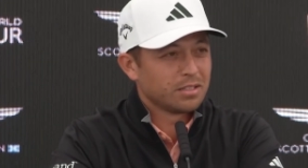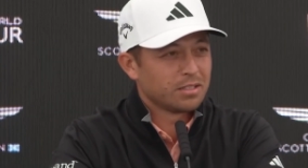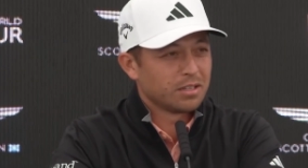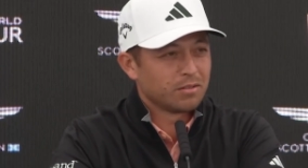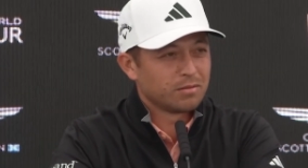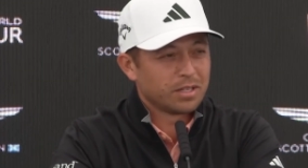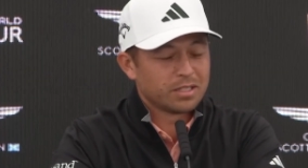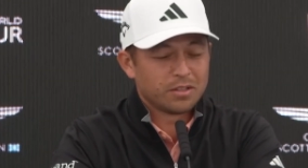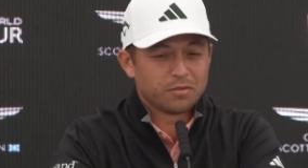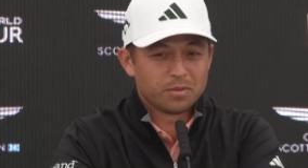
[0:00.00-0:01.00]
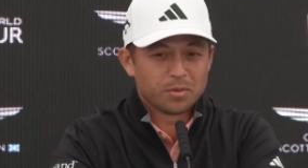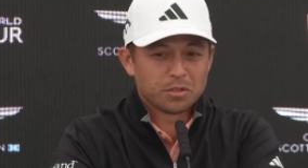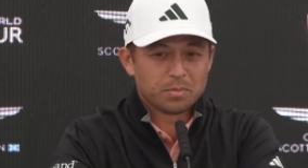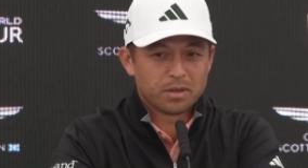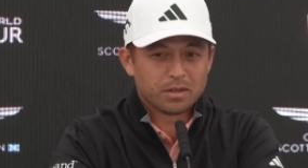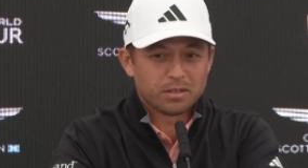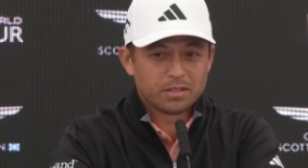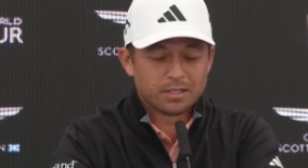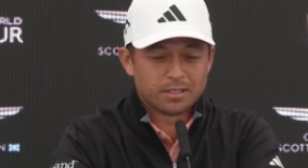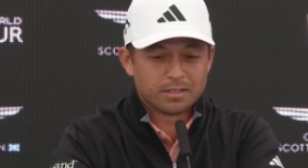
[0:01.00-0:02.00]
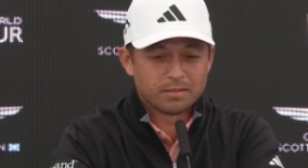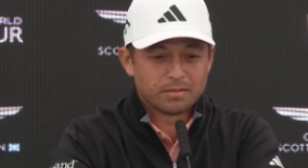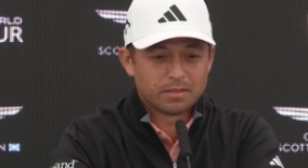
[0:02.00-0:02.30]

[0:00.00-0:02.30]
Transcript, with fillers: So I say for the most part, uh,